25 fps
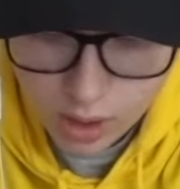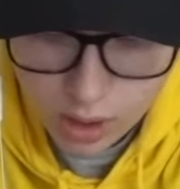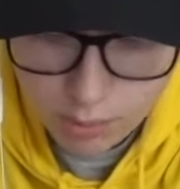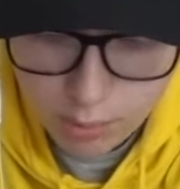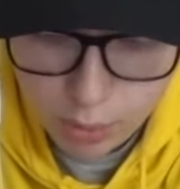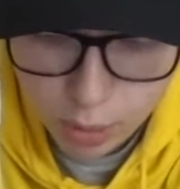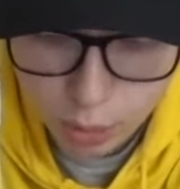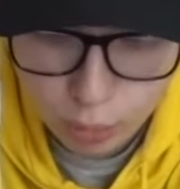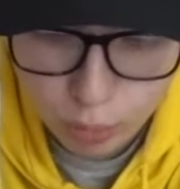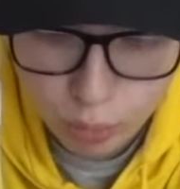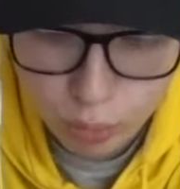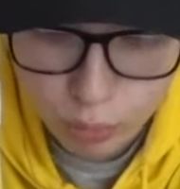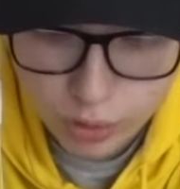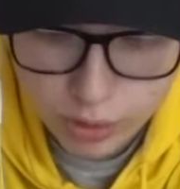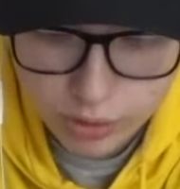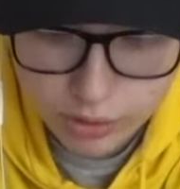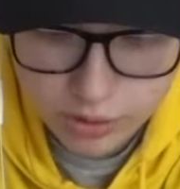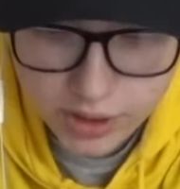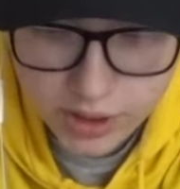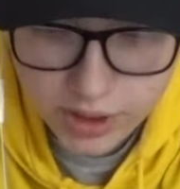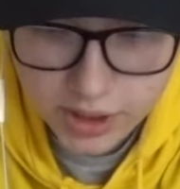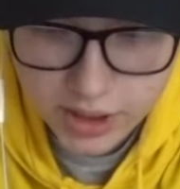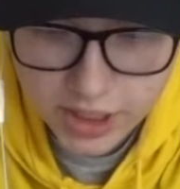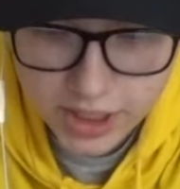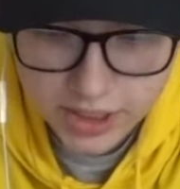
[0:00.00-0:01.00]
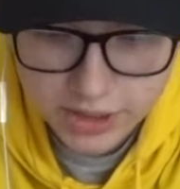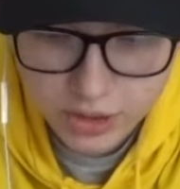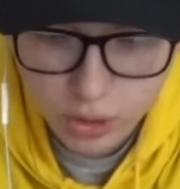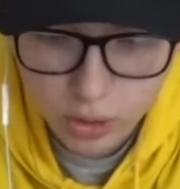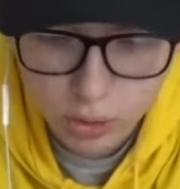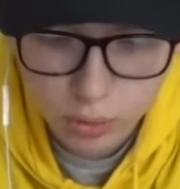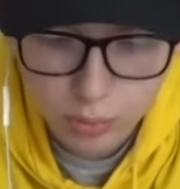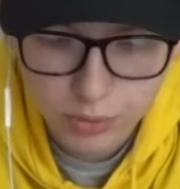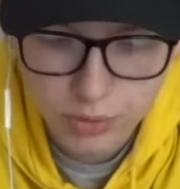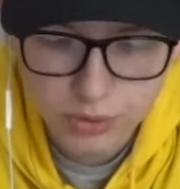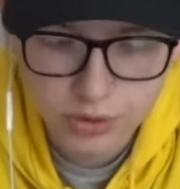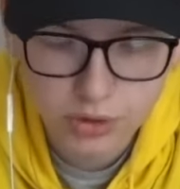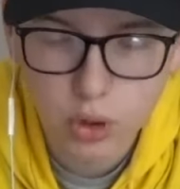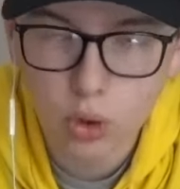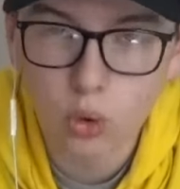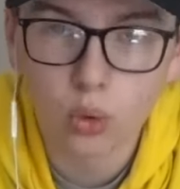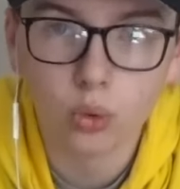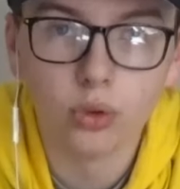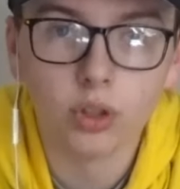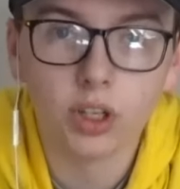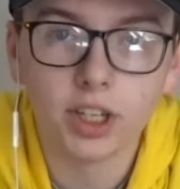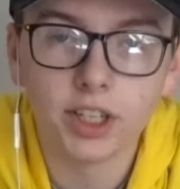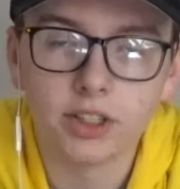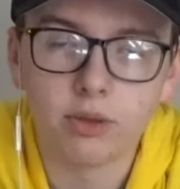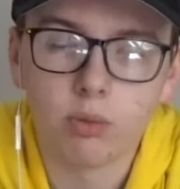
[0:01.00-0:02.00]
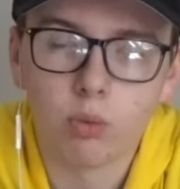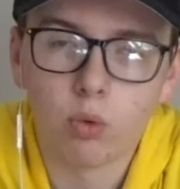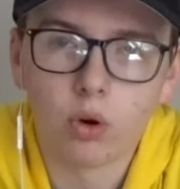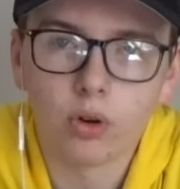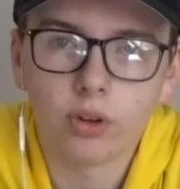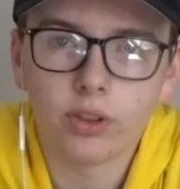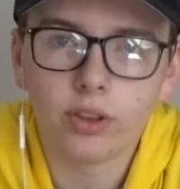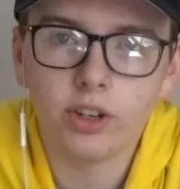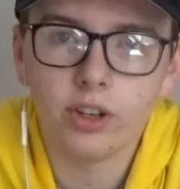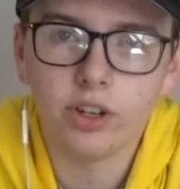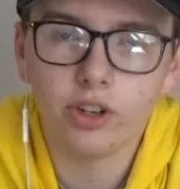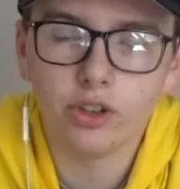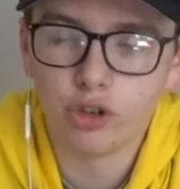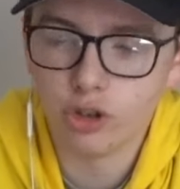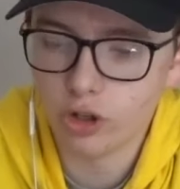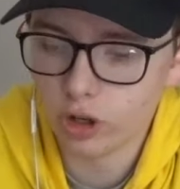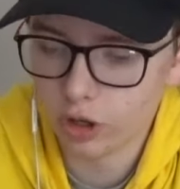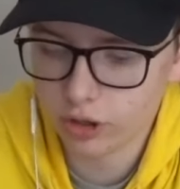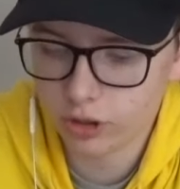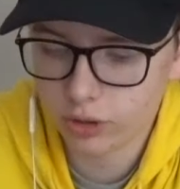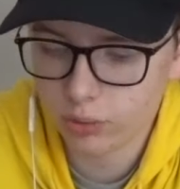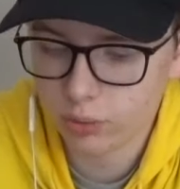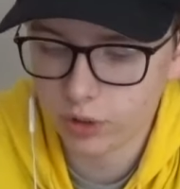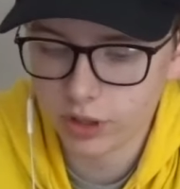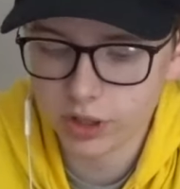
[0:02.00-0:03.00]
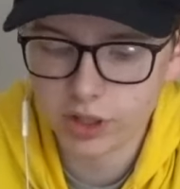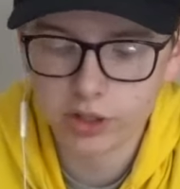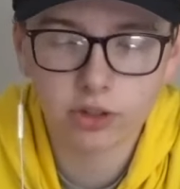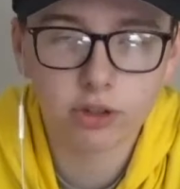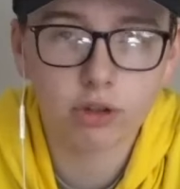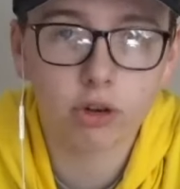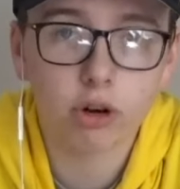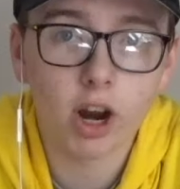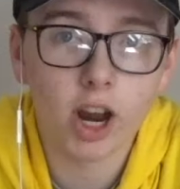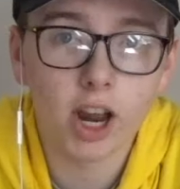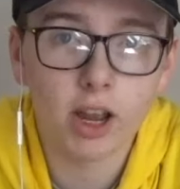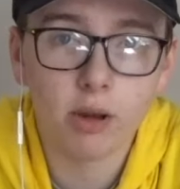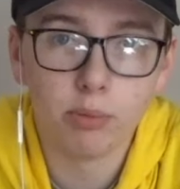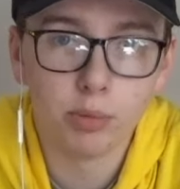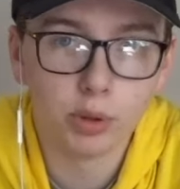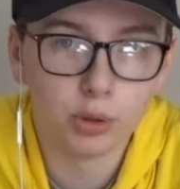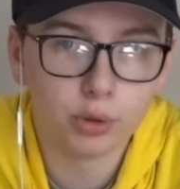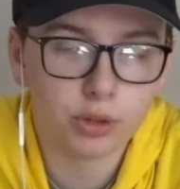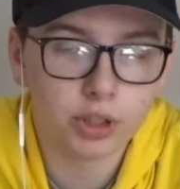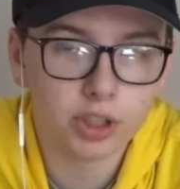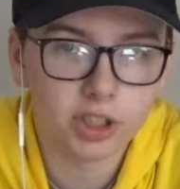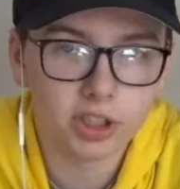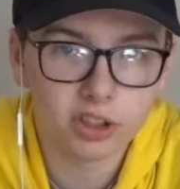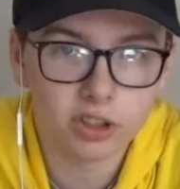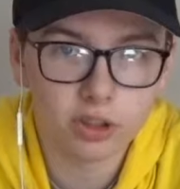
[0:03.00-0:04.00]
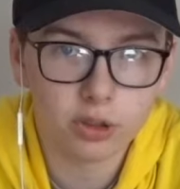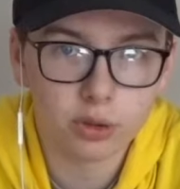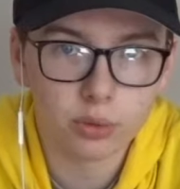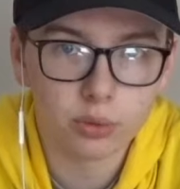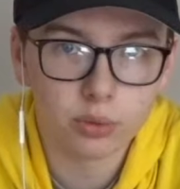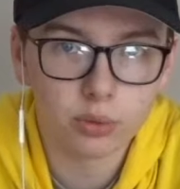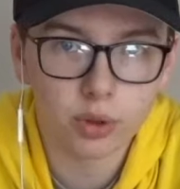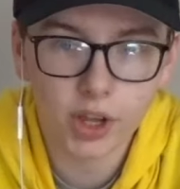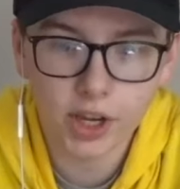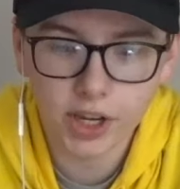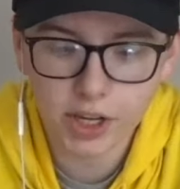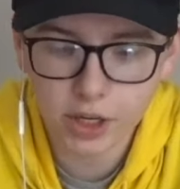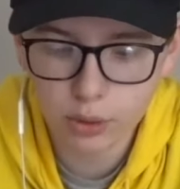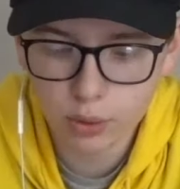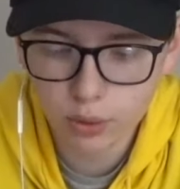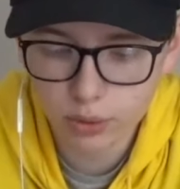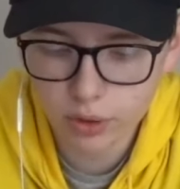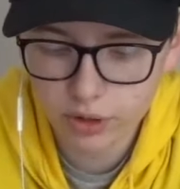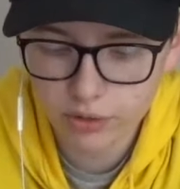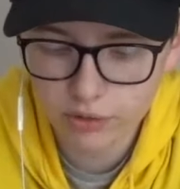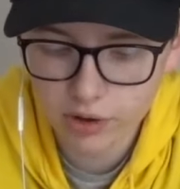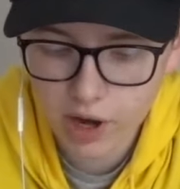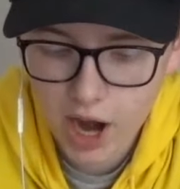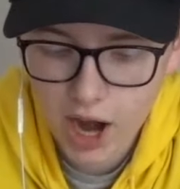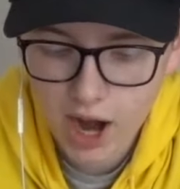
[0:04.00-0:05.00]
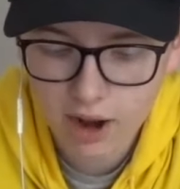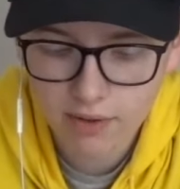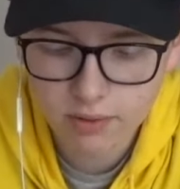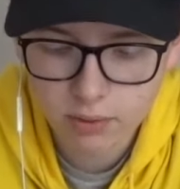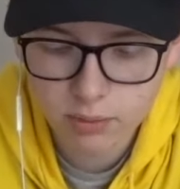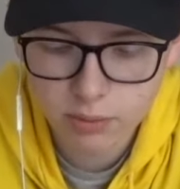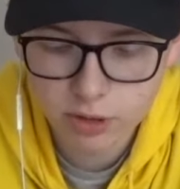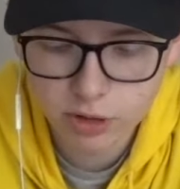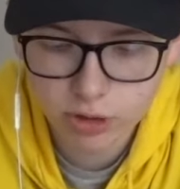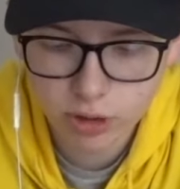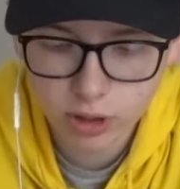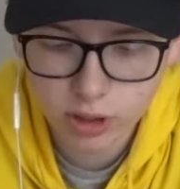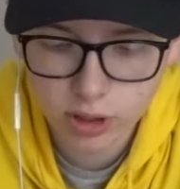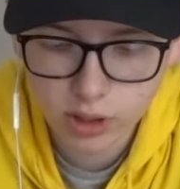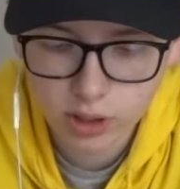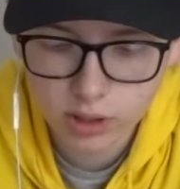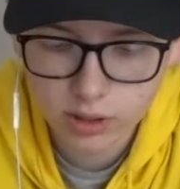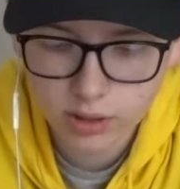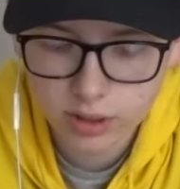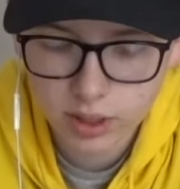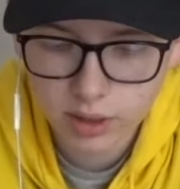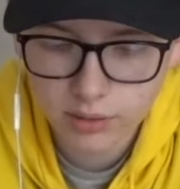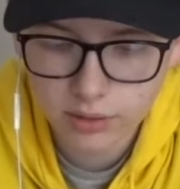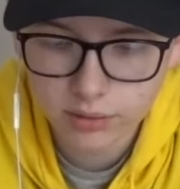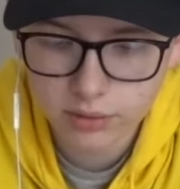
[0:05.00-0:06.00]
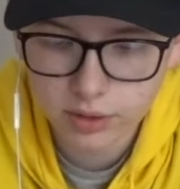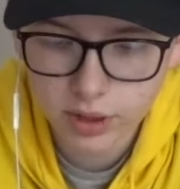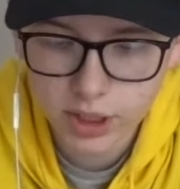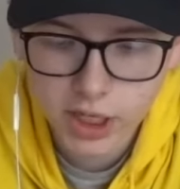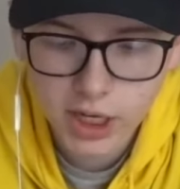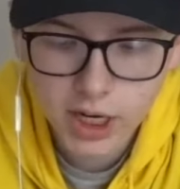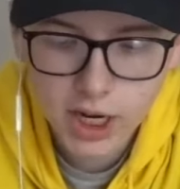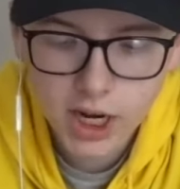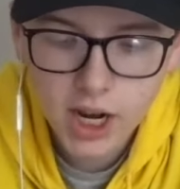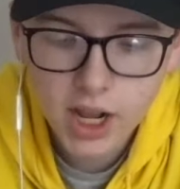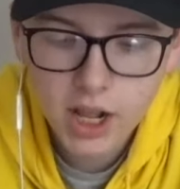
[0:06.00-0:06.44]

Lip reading: But really, it's worth it just with the scry ability too. Like, you don't even have to be drawing cards off of it.